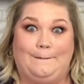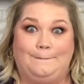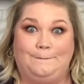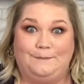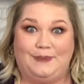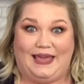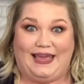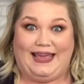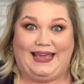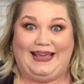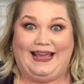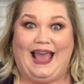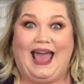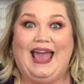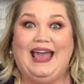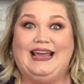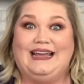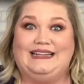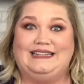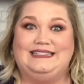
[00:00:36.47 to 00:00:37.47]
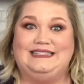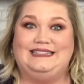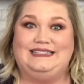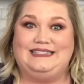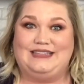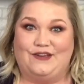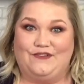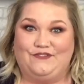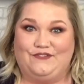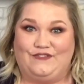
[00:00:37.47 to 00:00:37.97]
big
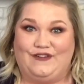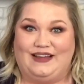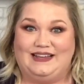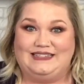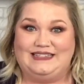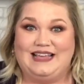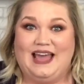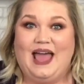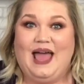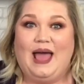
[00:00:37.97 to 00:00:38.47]
difference.